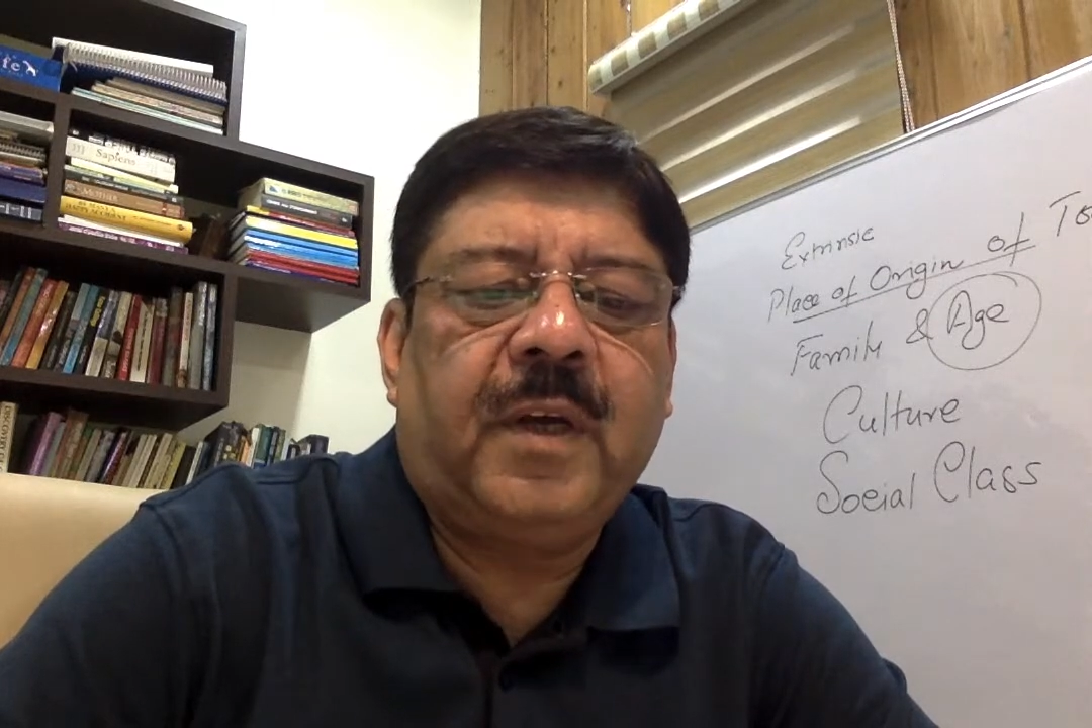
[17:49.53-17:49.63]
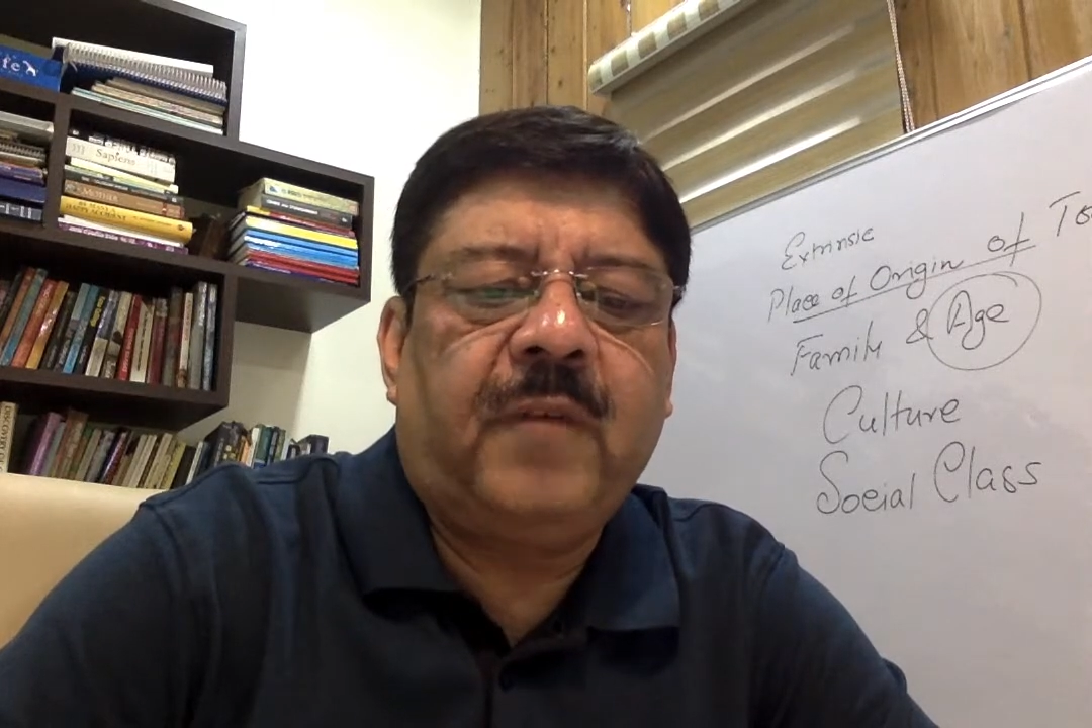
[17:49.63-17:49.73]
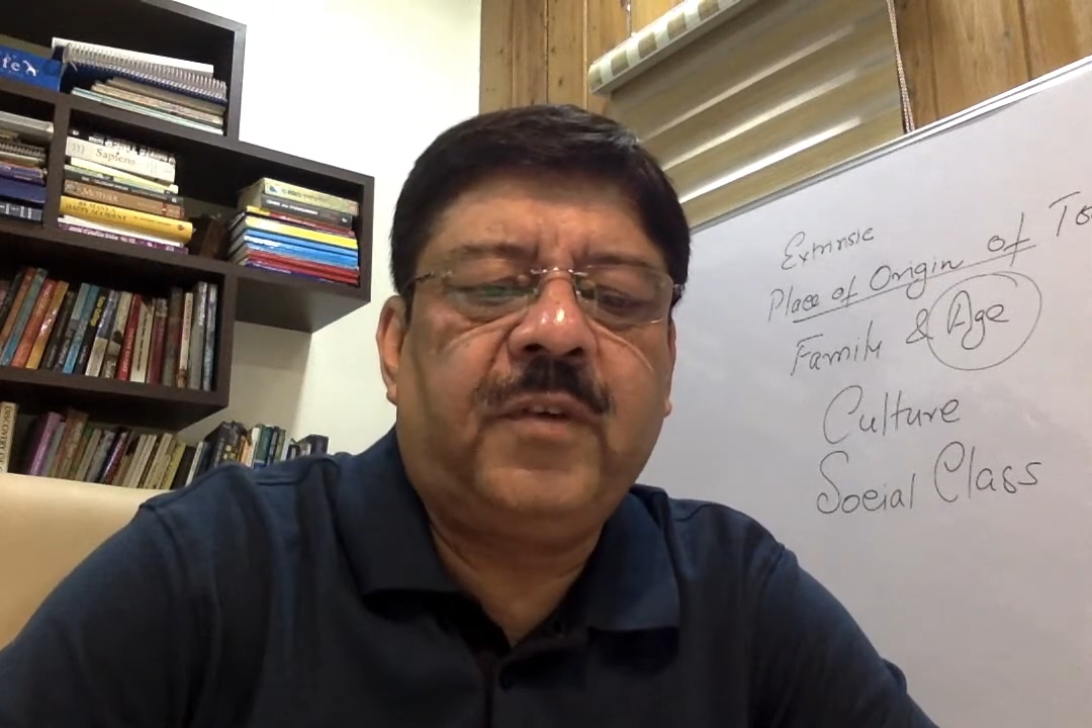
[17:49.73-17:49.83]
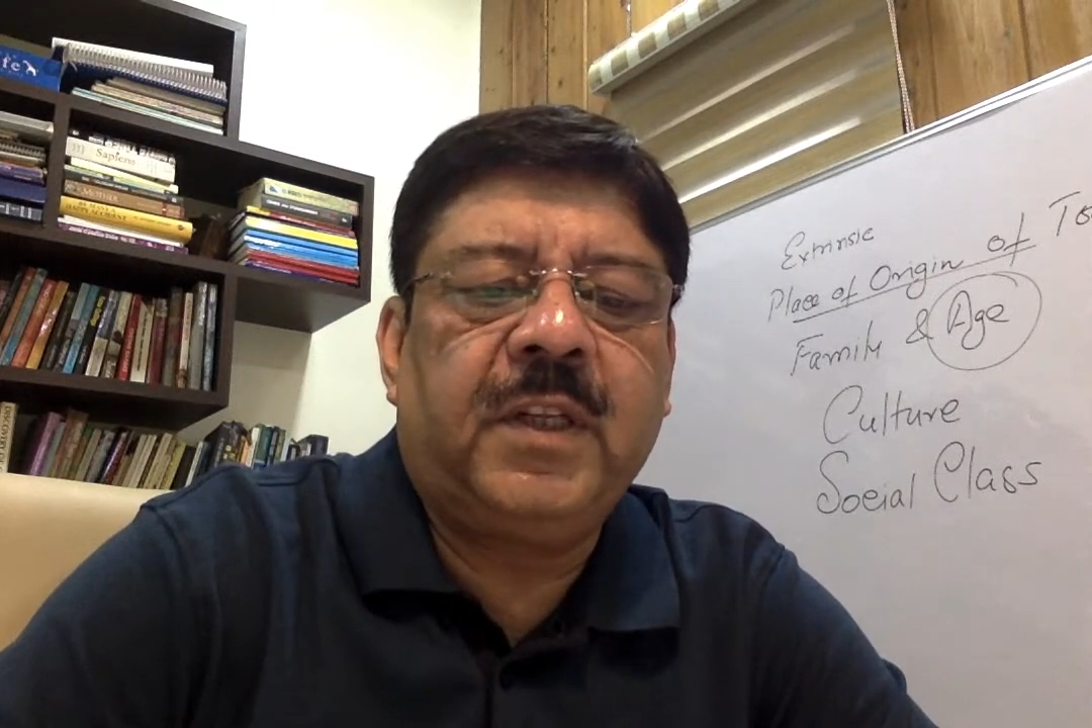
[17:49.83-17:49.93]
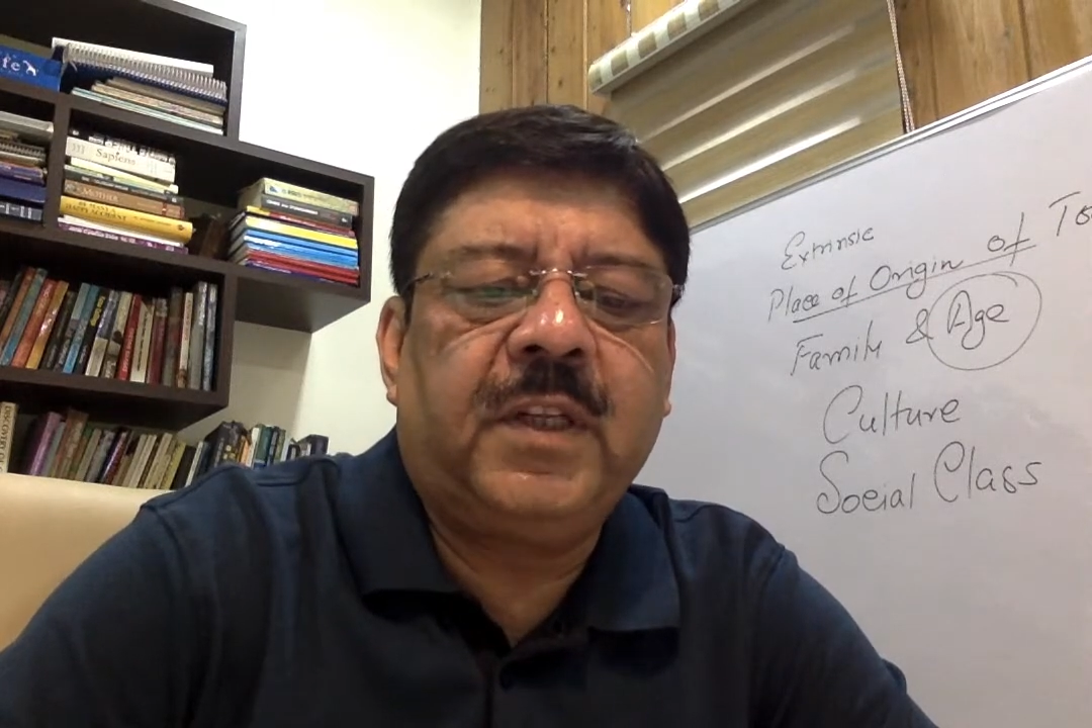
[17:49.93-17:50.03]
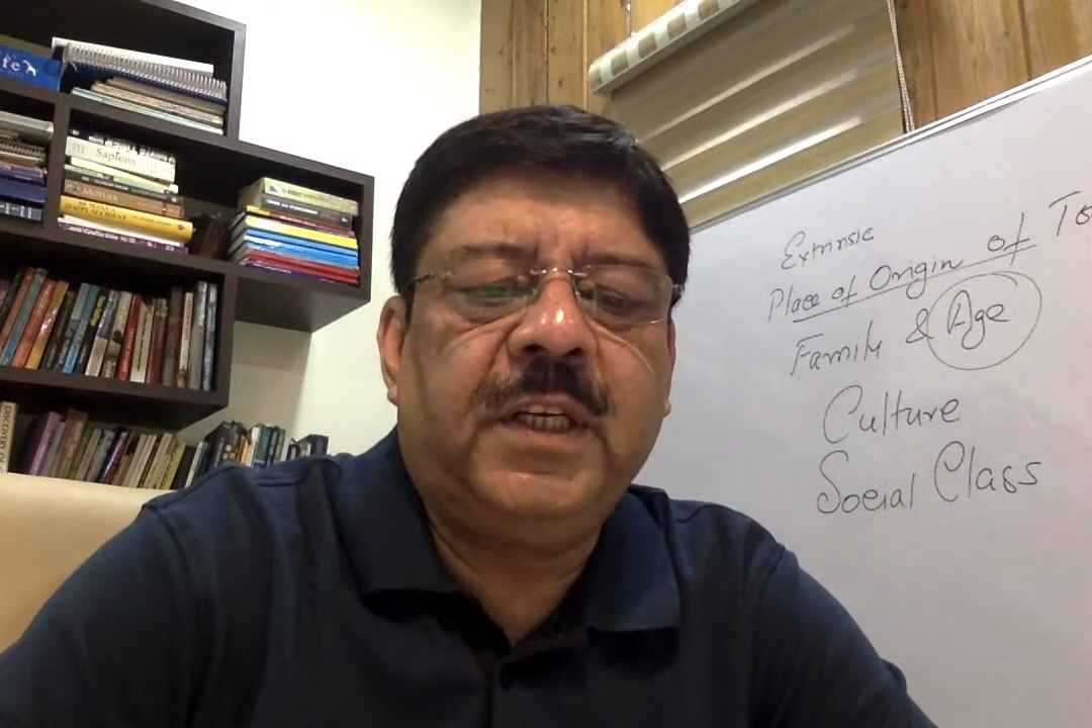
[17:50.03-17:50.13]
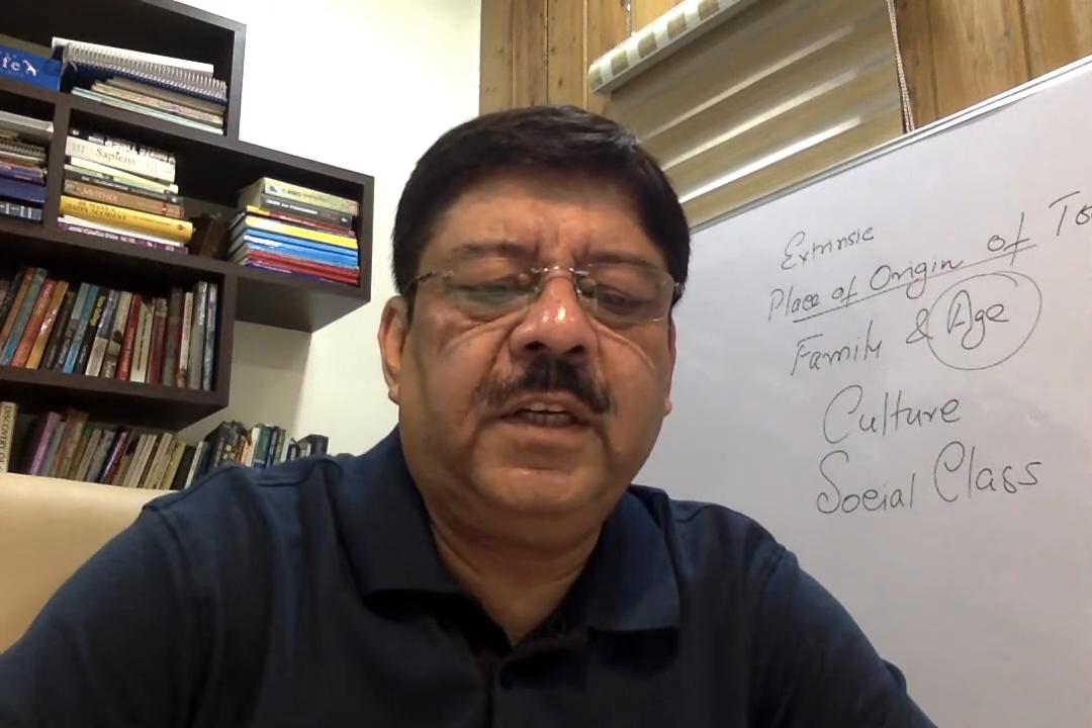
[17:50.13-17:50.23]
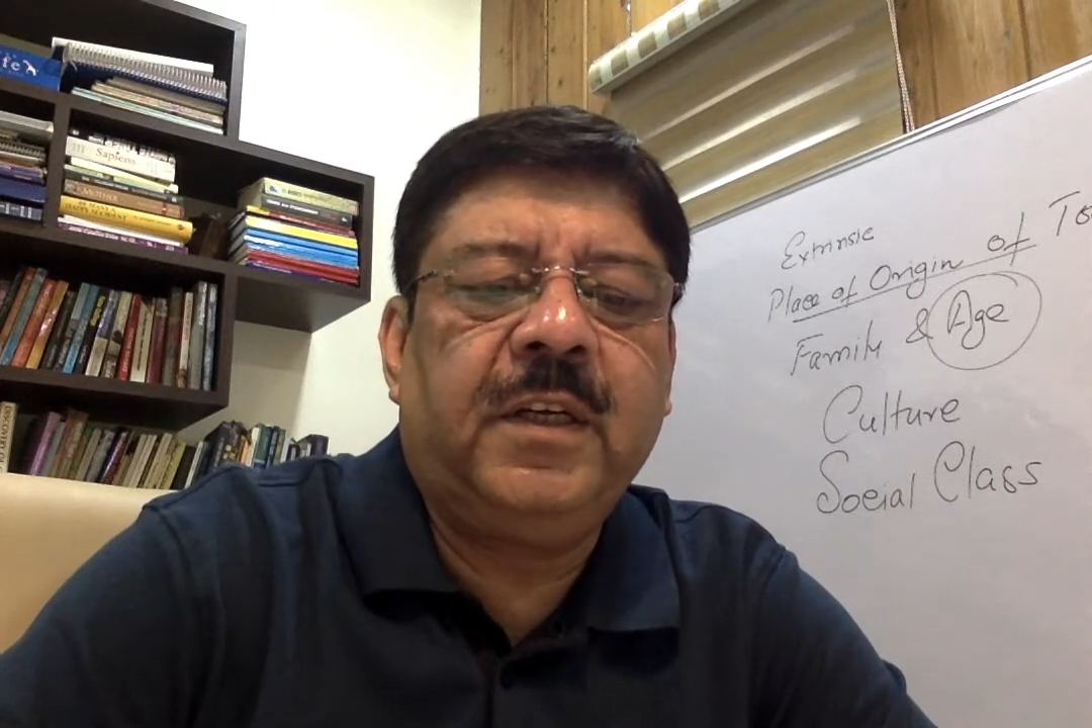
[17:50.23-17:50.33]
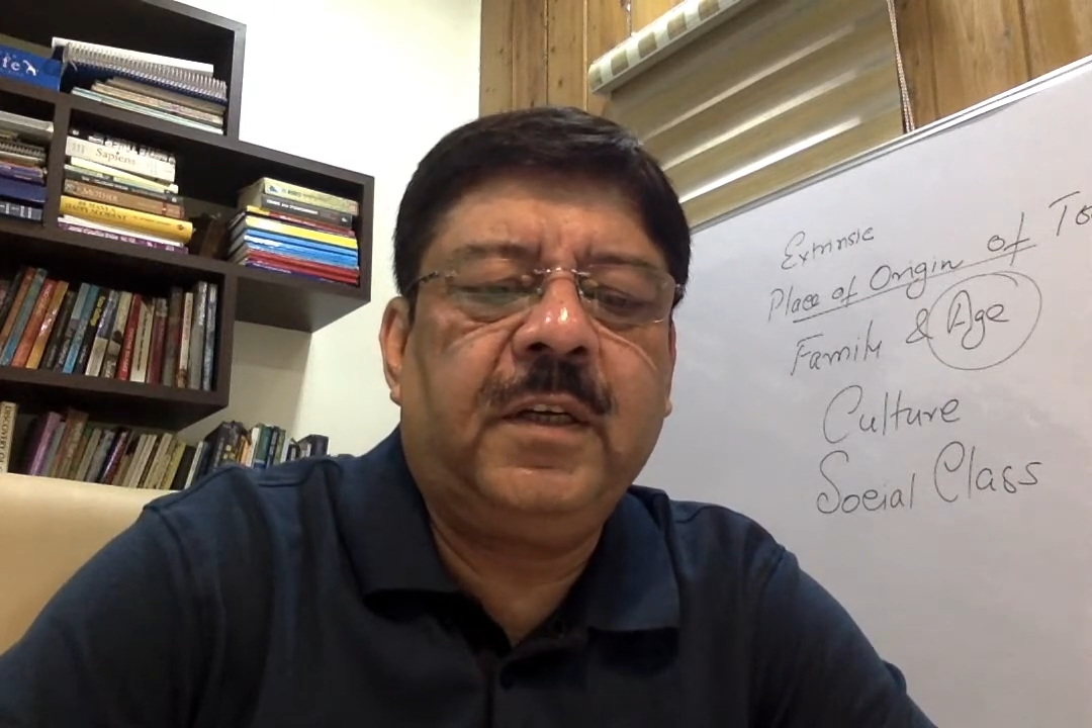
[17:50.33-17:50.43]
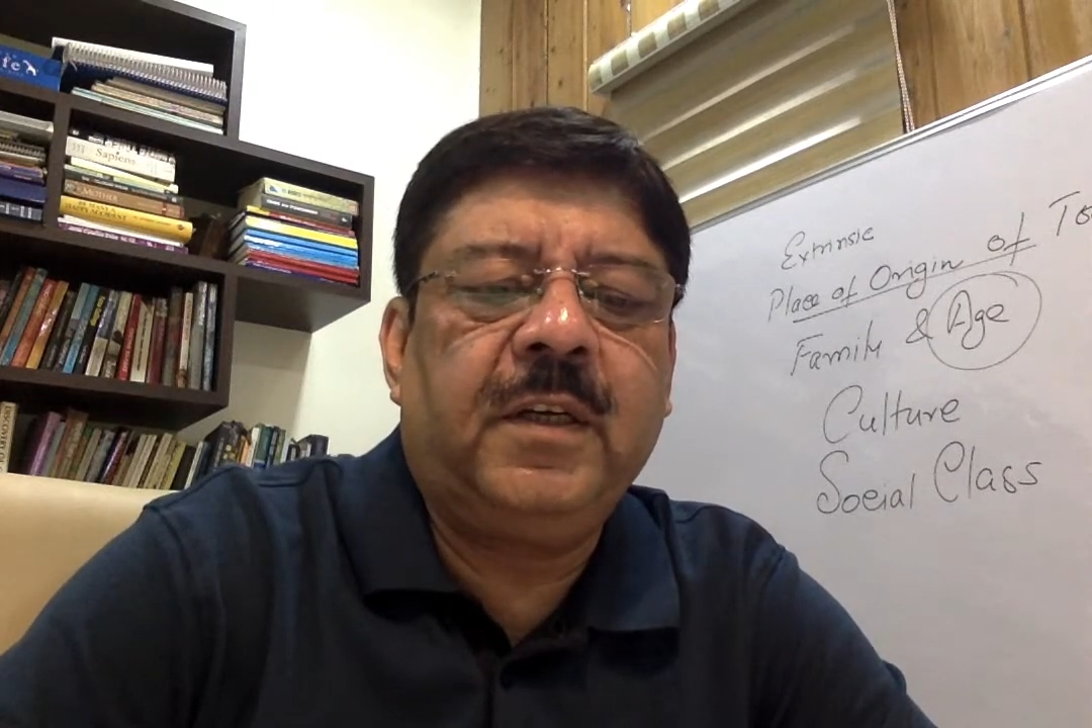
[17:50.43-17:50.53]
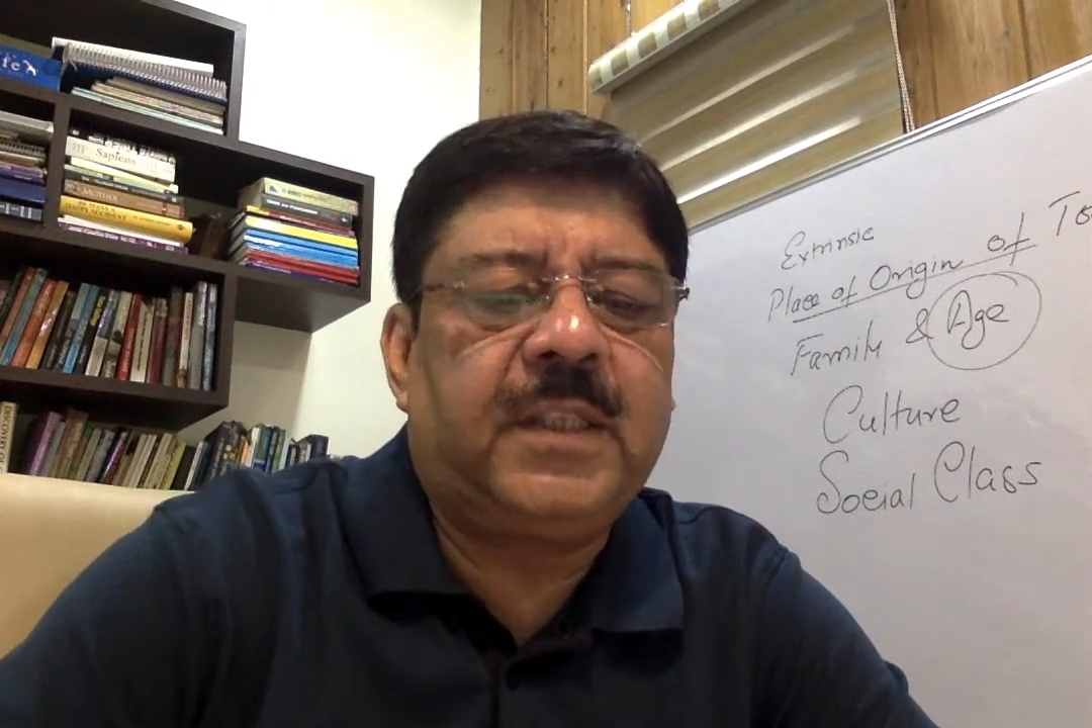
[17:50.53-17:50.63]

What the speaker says: After the